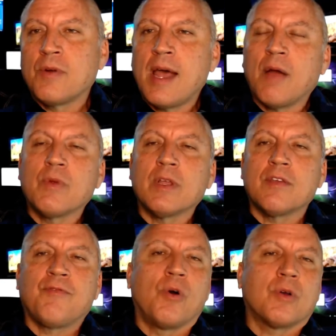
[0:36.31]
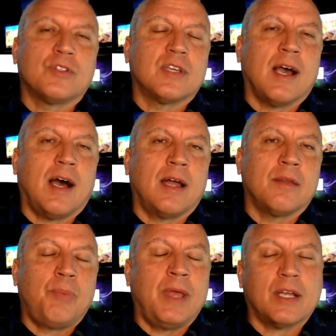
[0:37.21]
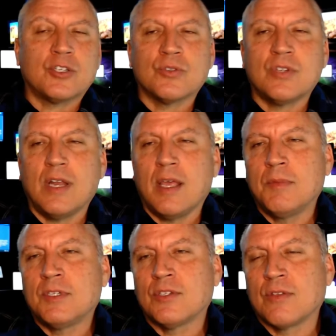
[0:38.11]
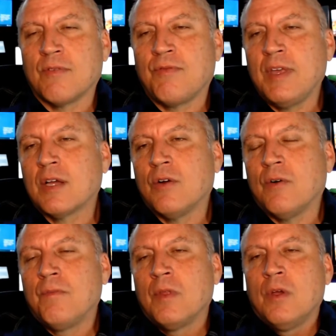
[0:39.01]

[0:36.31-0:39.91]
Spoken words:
not really focusing on pictures and images of the vehicle.